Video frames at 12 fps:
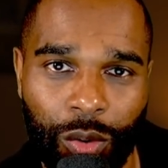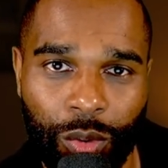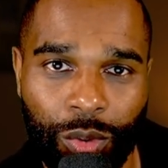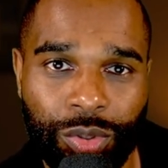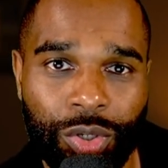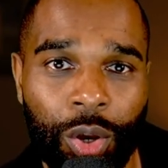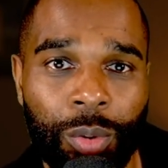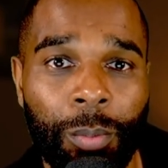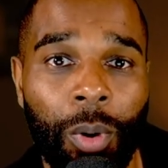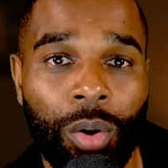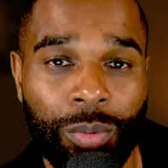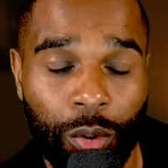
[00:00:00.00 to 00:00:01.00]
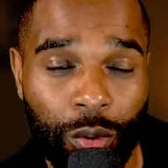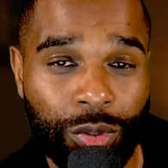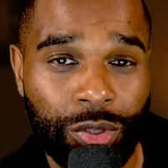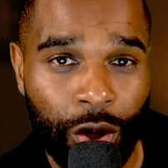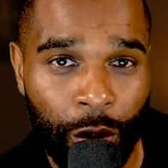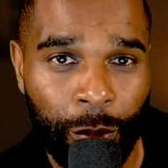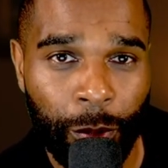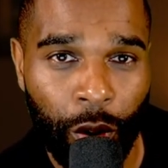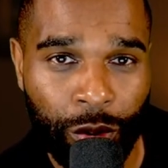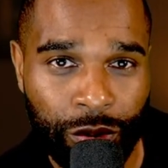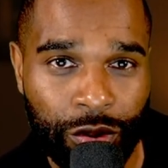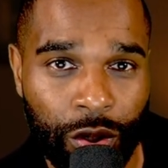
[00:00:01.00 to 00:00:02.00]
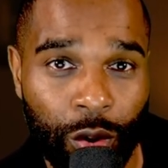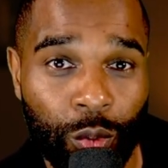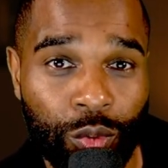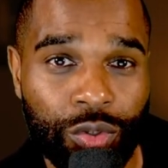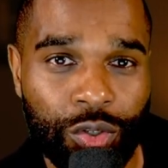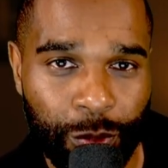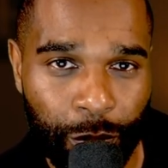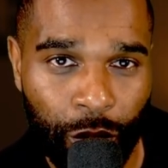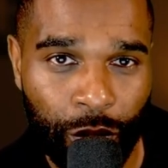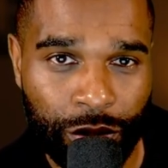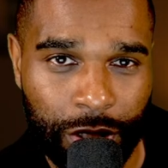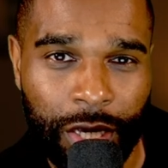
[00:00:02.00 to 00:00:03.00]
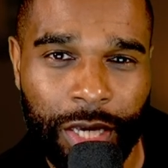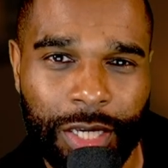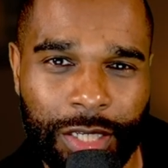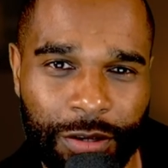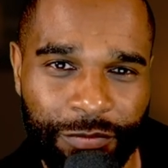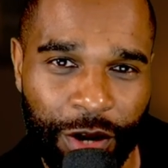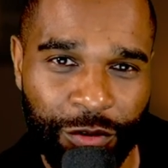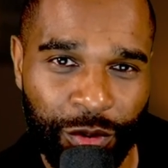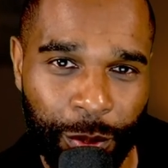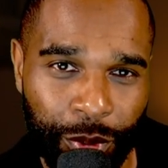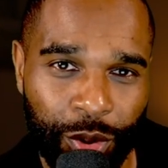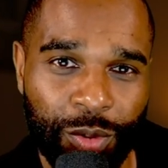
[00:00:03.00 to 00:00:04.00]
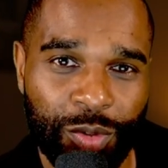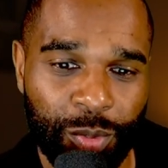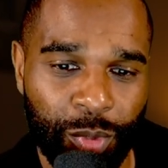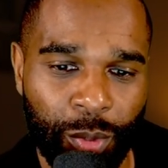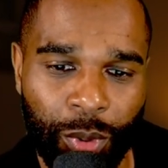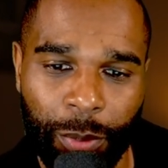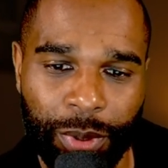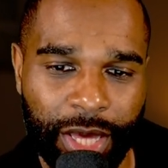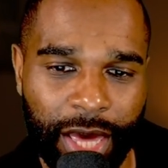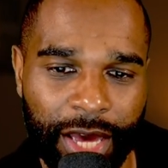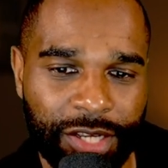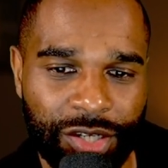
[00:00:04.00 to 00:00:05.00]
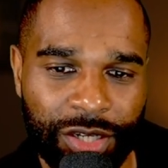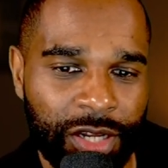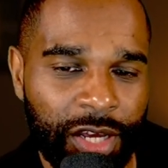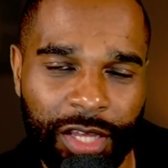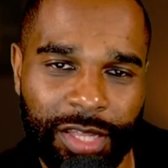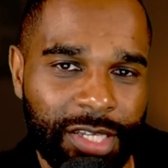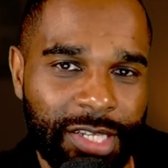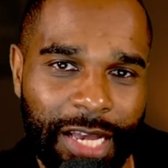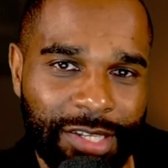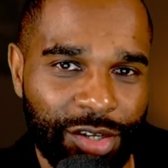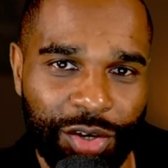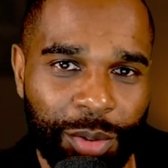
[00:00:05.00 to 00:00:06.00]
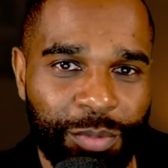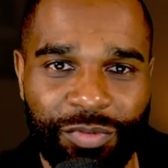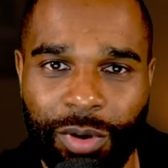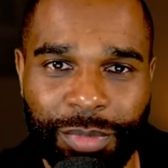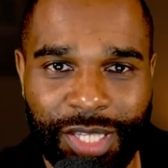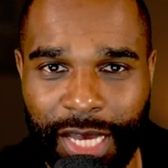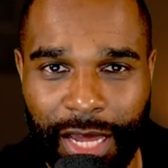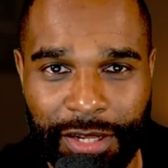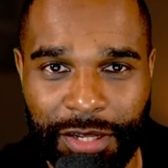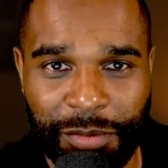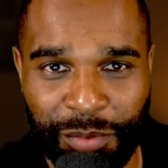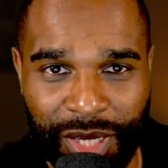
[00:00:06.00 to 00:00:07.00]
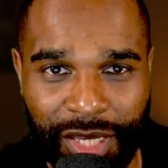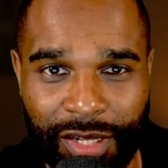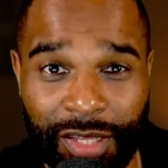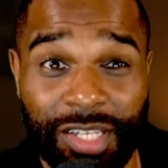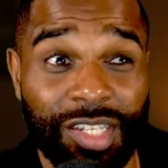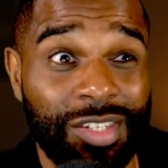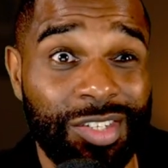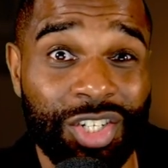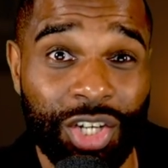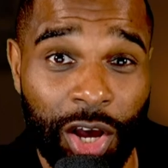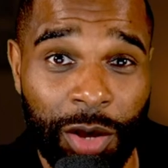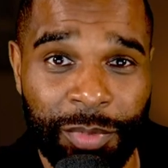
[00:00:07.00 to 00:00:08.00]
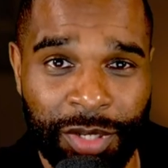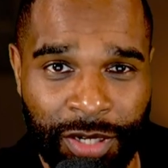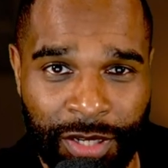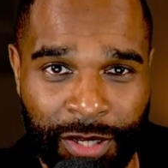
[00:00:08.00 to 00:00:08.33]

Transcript: Automo- Auto Motor und Sport is a very reputable publication. This hasn't come from Italian media, this is German.